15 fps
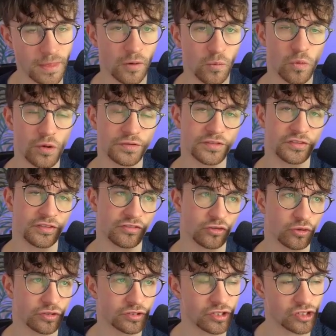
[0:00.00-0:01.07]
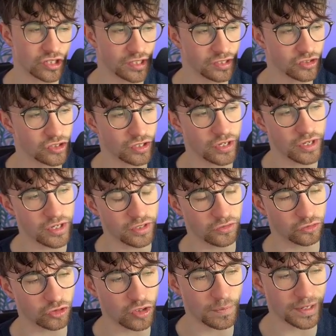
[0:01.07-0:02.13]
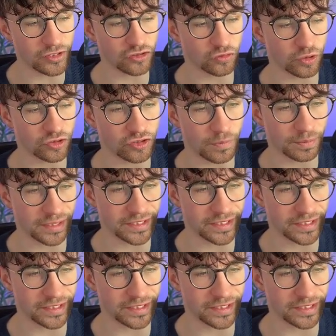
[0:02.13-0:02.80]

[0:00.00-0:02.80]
and what this is going to change. So you might just want to play